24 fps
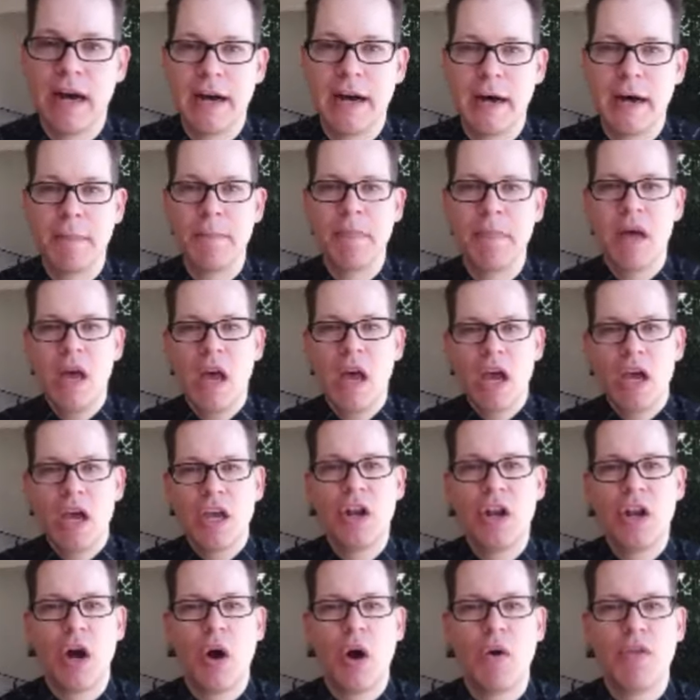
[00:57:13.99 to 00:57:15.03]
Um,
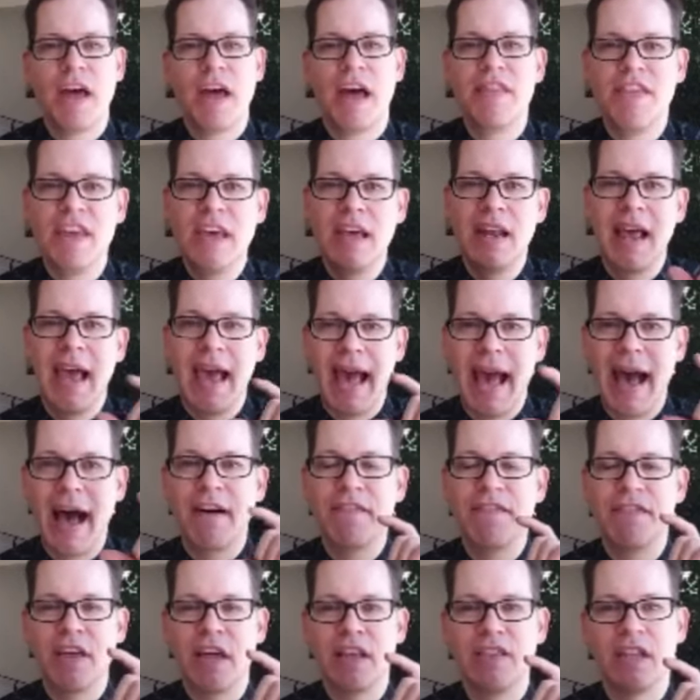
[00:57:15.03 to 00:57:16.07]
you know that then
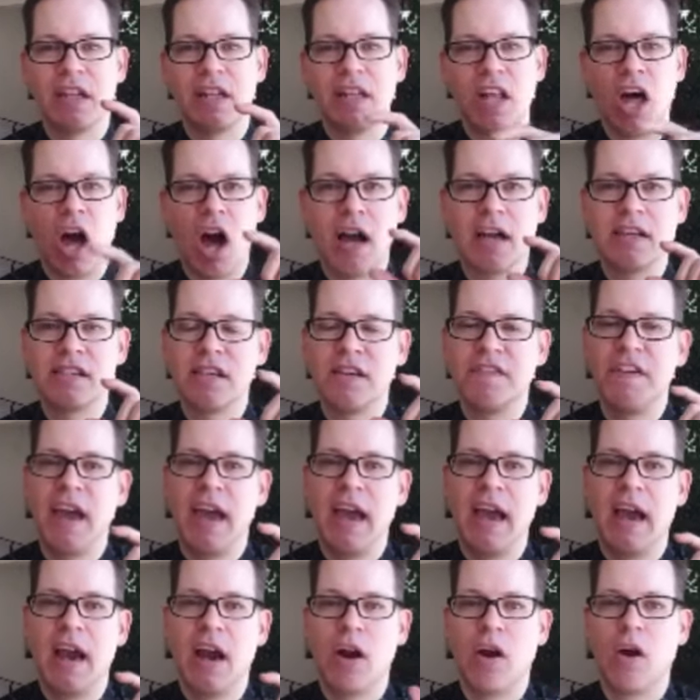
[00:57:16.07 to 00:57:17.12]
have the, the locks of
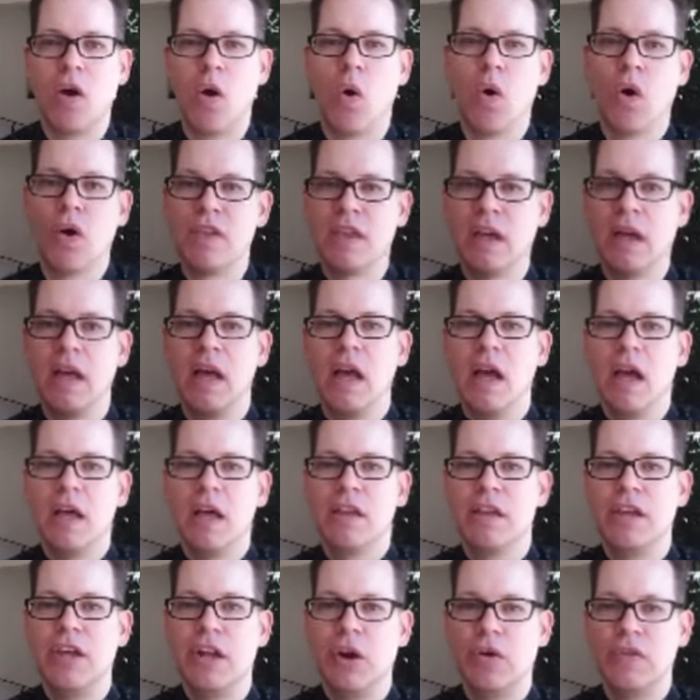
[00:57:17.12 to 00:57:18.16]
hair or the
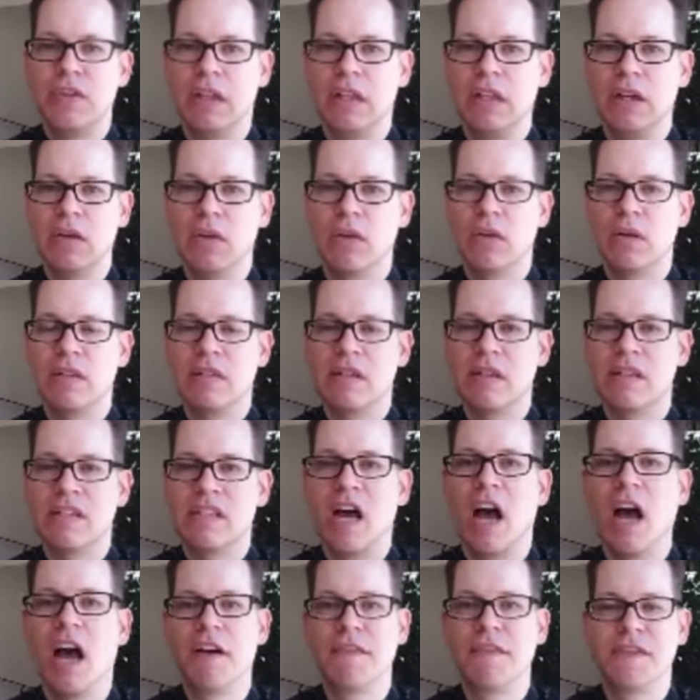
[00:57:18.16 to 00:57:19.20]
you know the little
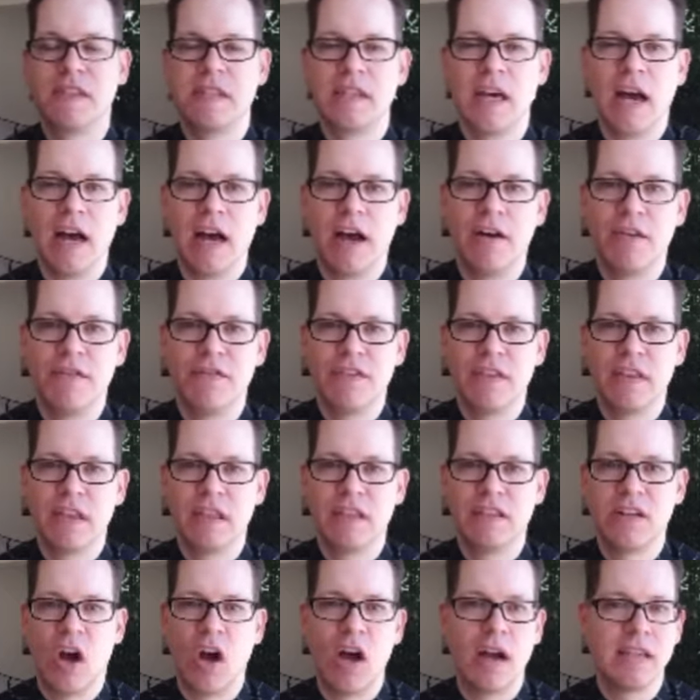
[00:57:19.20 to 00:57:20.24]
tufts of the
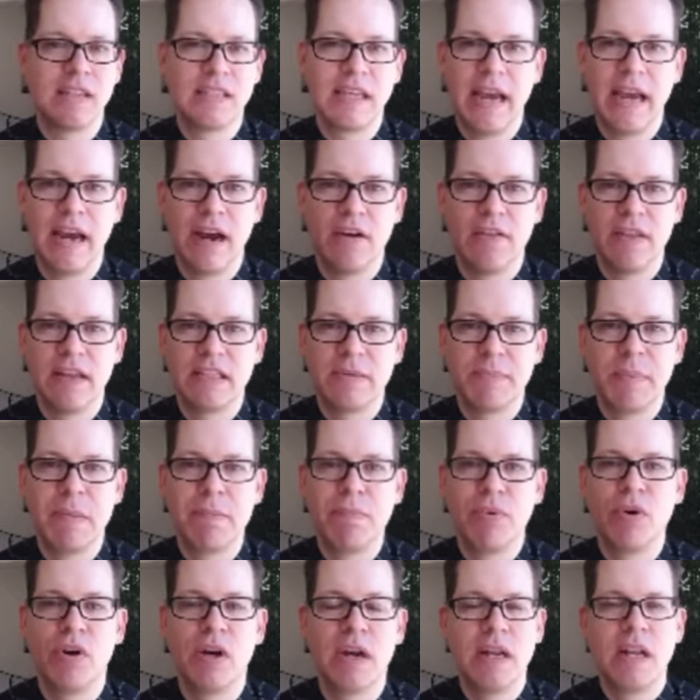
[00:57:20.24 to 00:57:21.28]
dog's hair that's been
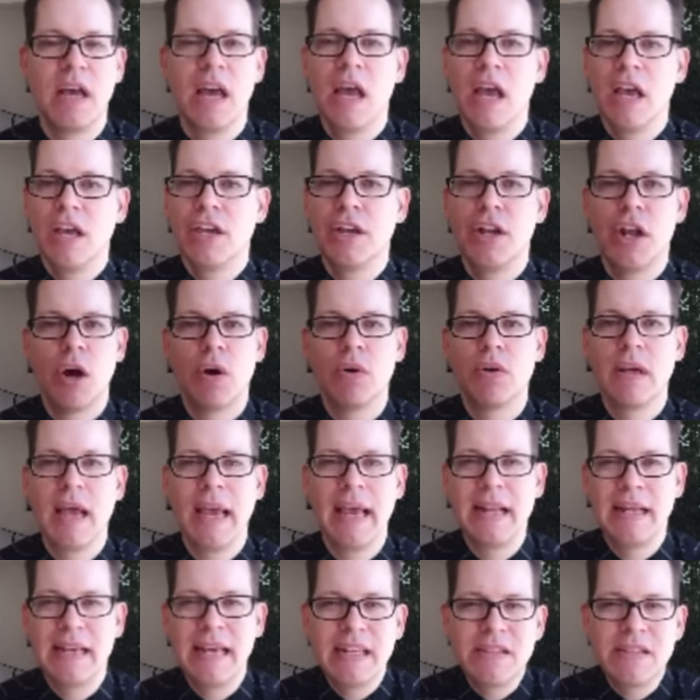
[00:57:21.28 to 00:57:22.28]
put you know it,